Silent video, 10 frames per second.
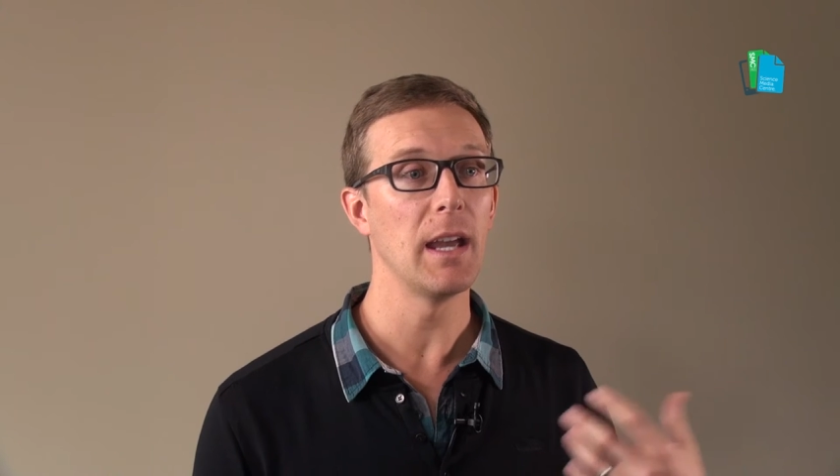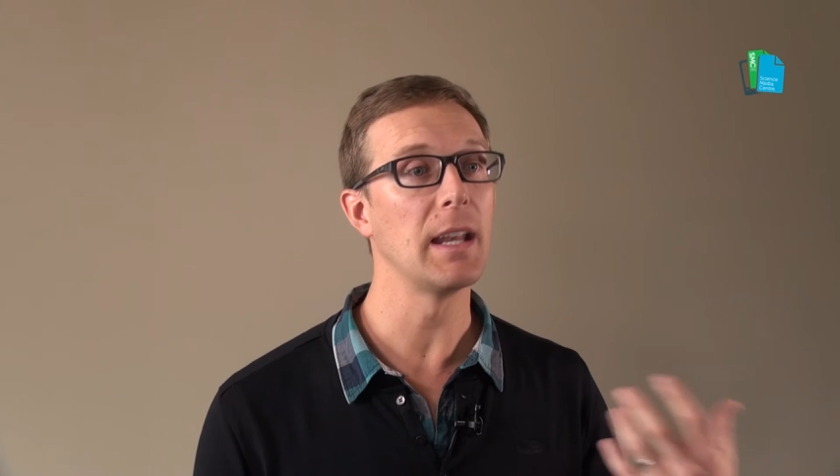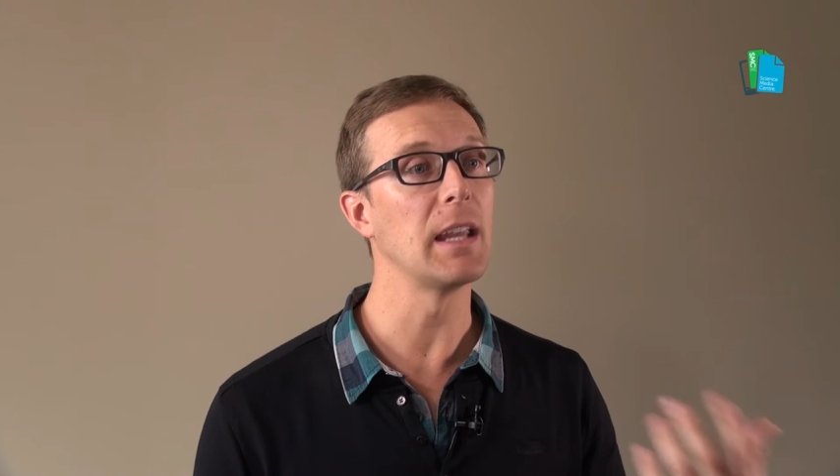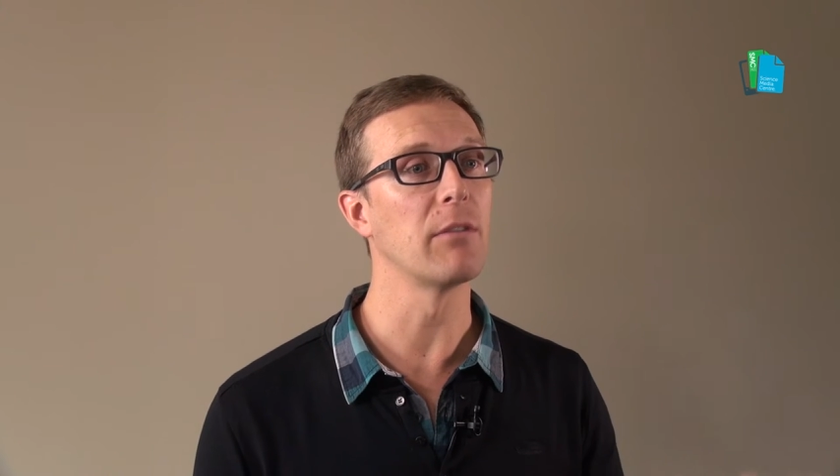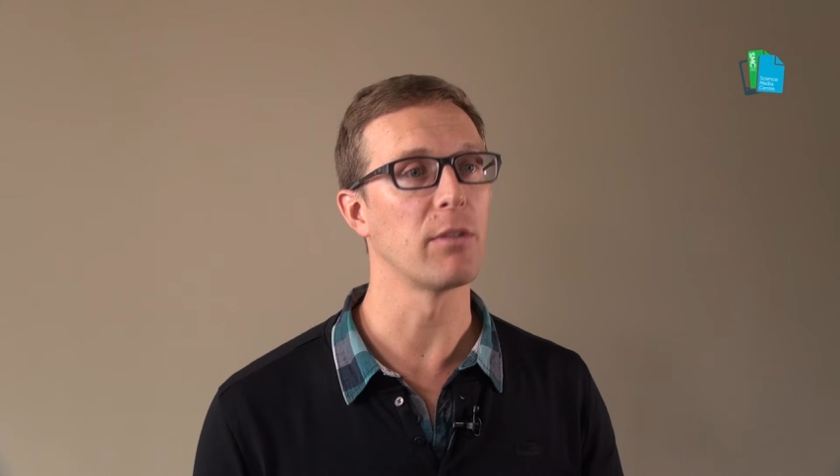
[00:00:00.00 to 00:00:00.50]

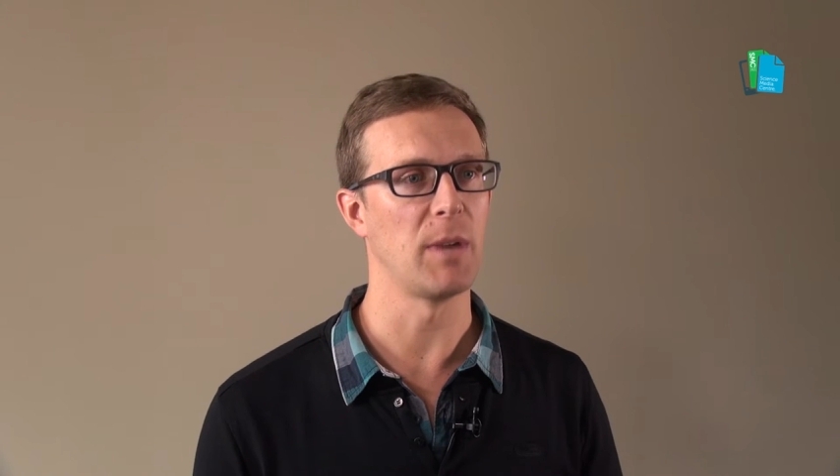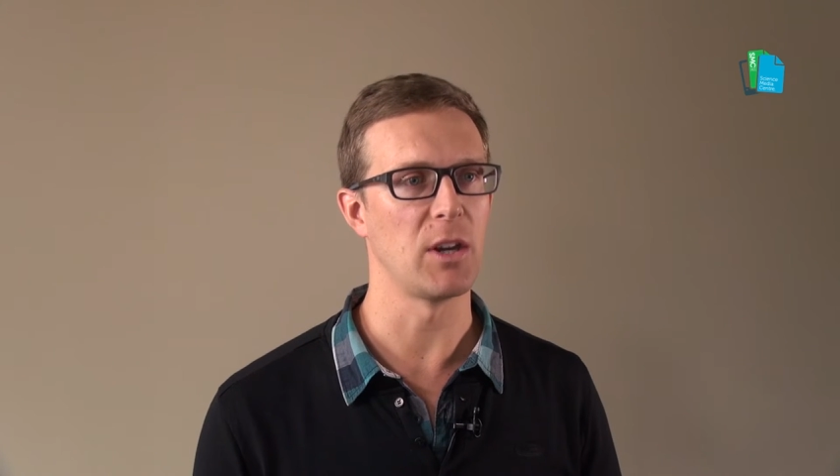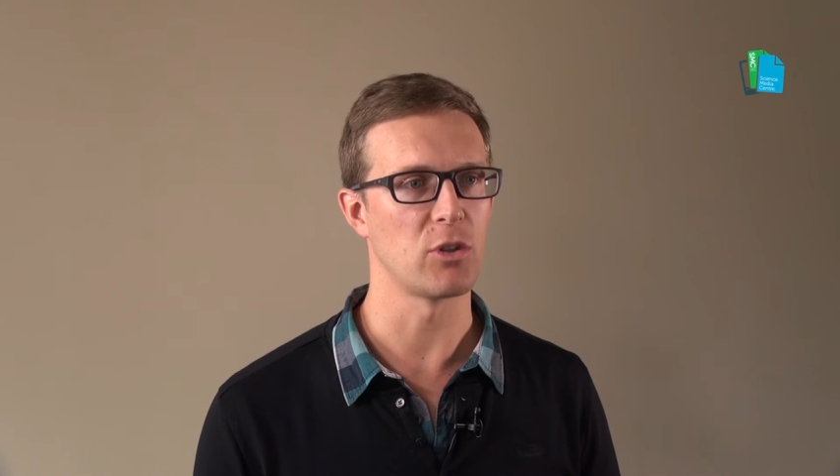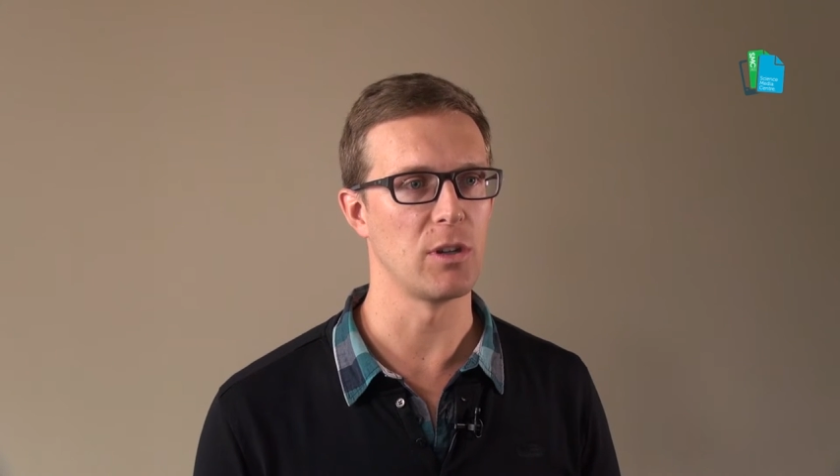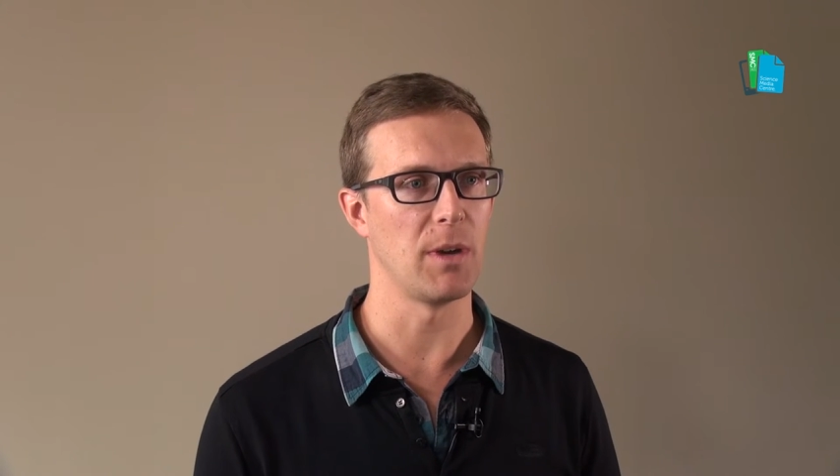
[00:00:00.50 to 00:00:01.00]
any
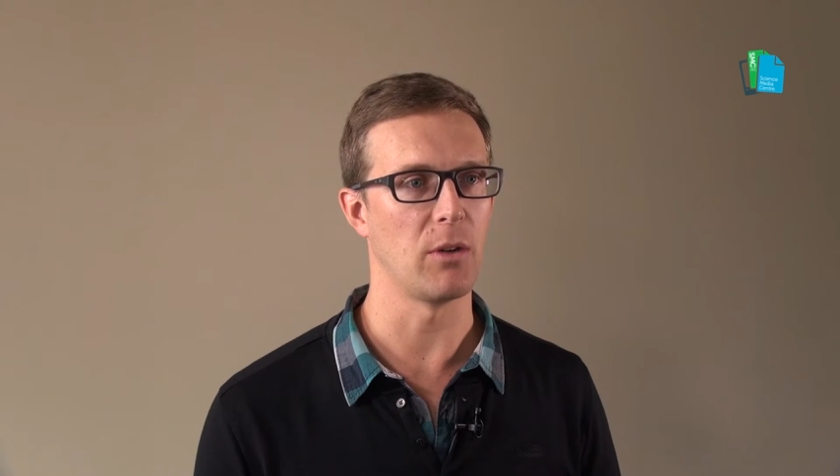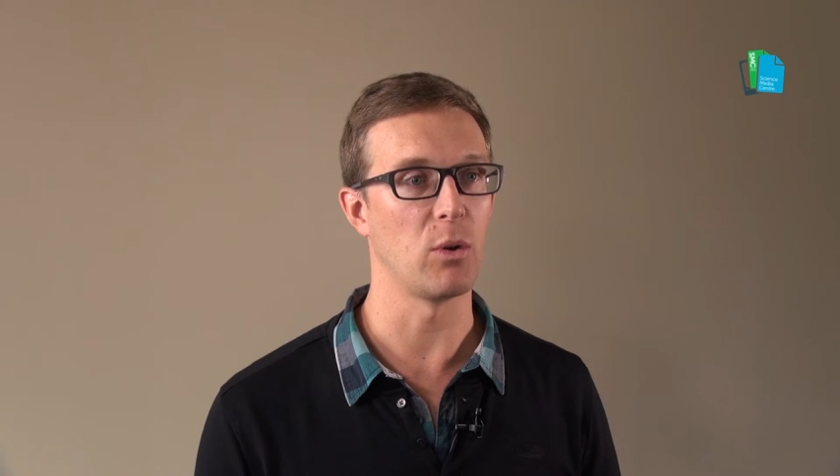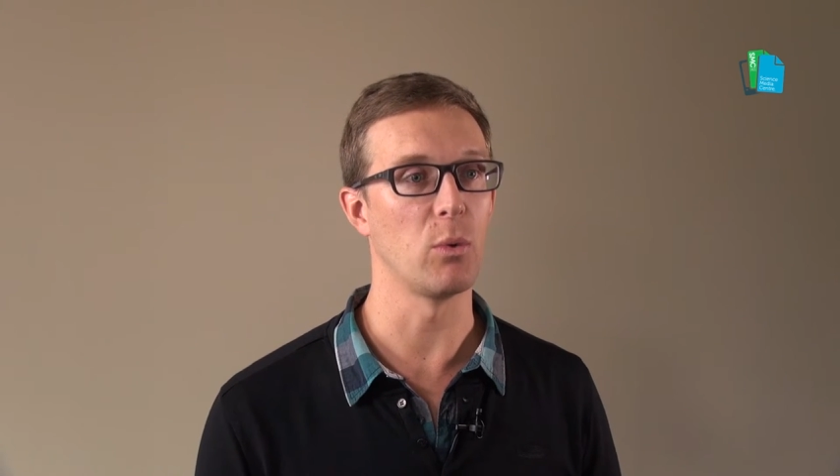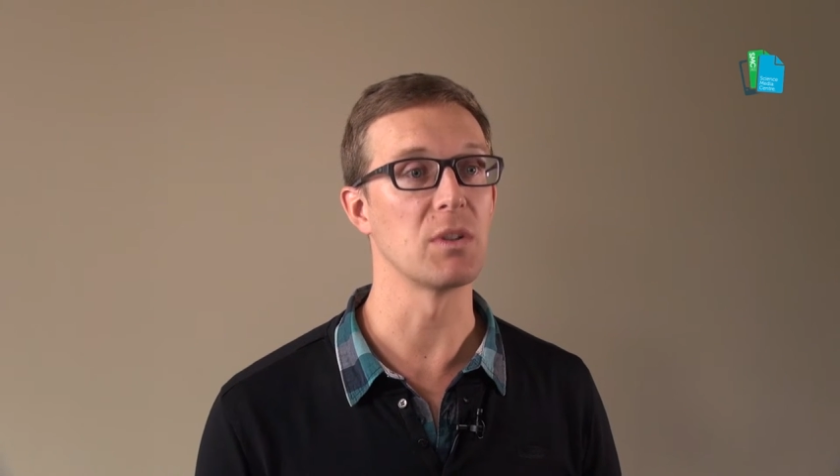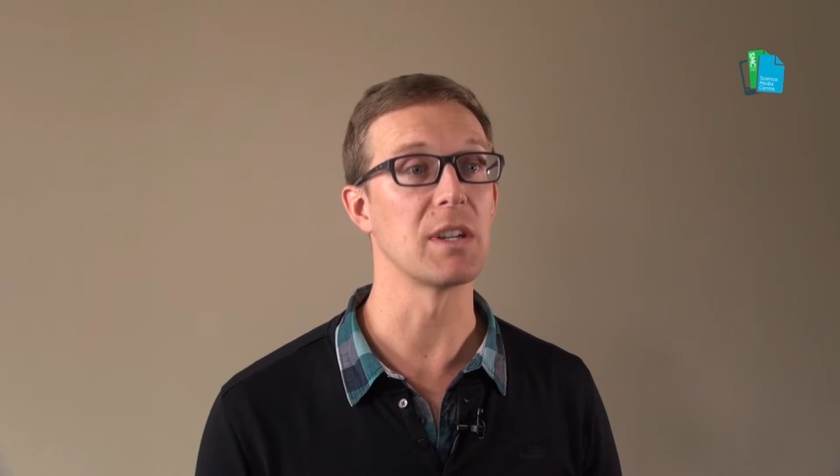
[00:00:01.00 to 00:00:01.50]
information about
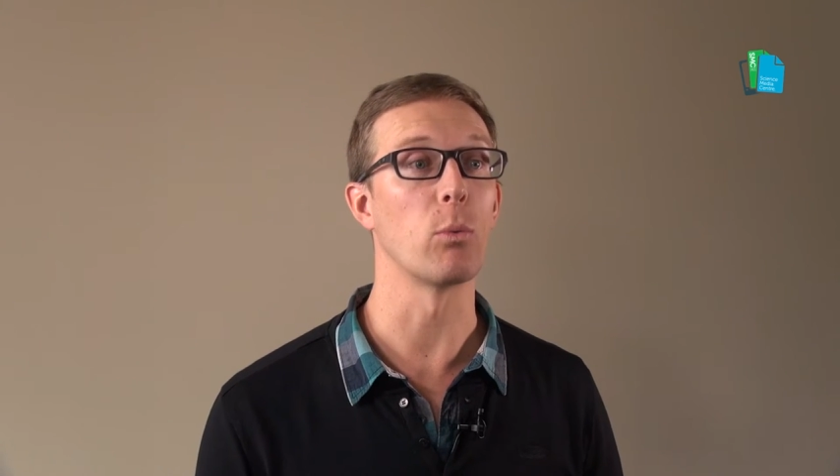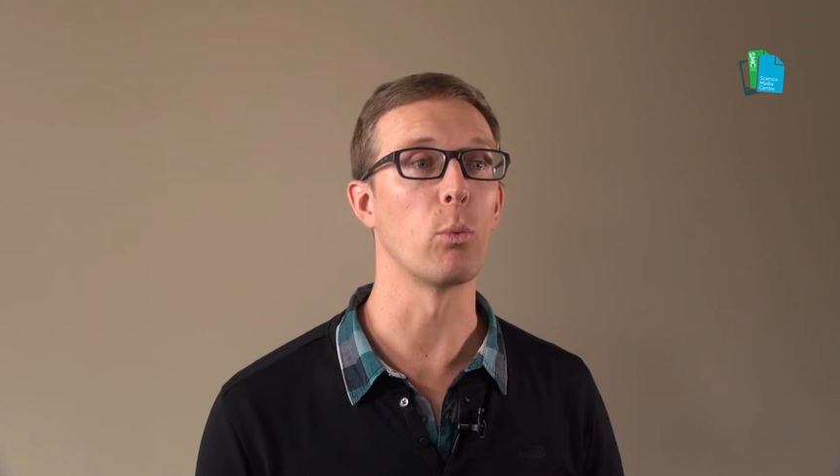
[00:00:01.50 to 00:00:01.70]
who is at